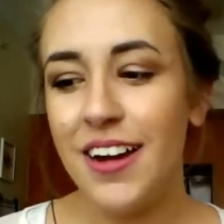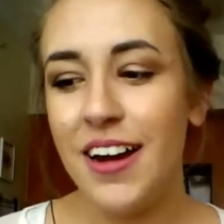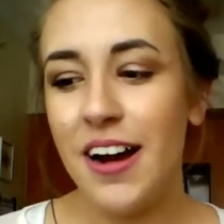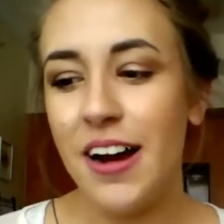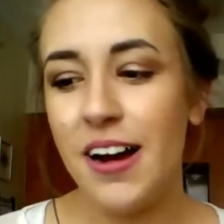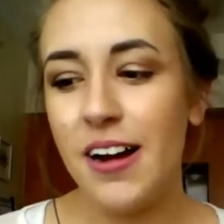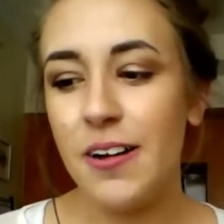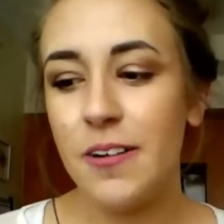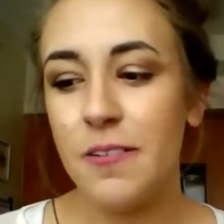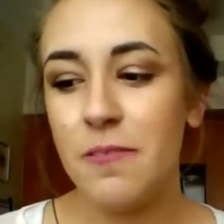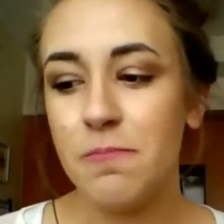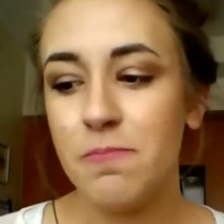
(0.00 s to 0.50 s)

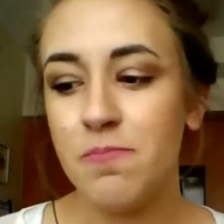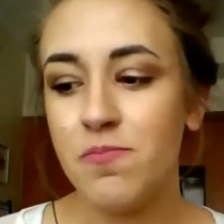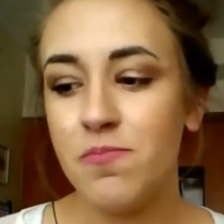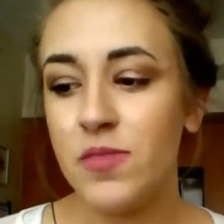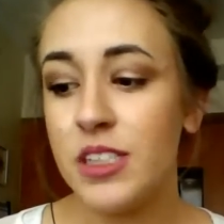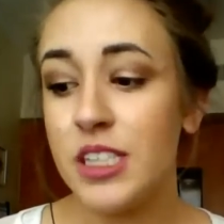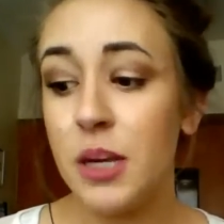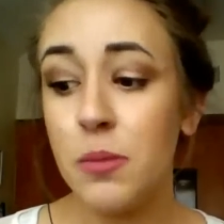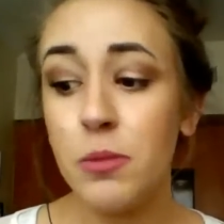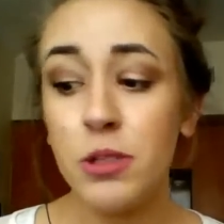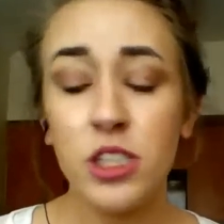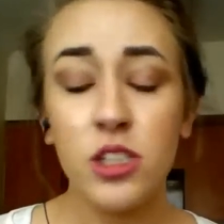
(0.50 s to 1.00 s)

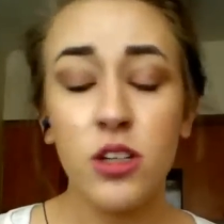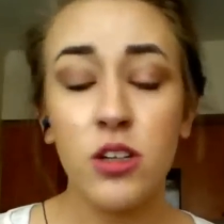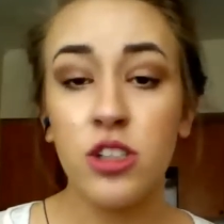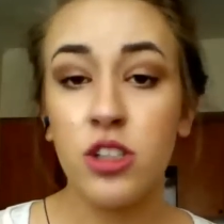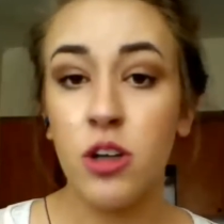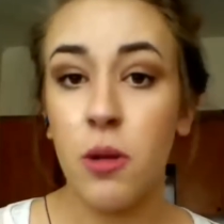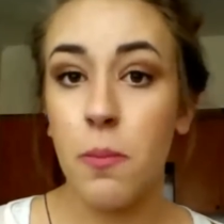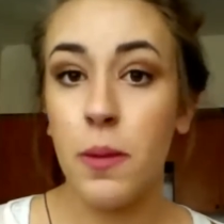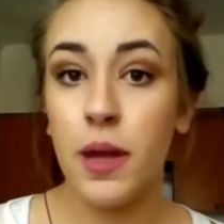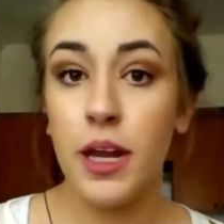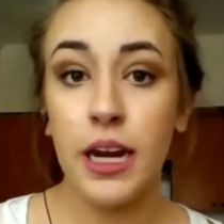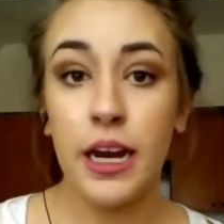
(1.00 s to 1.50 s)
Same with
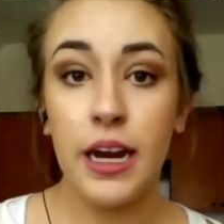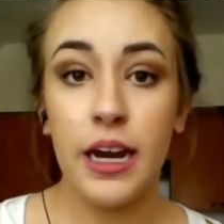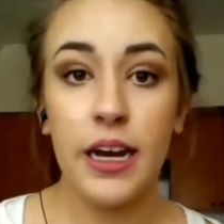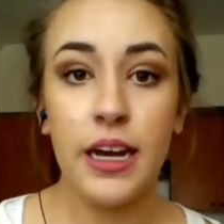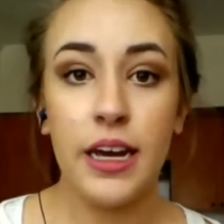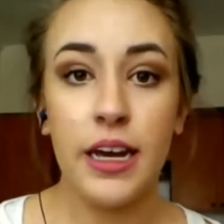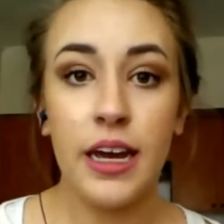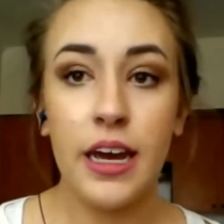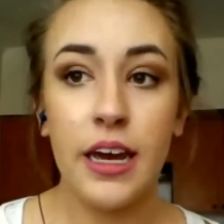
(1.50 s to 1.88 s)
social media.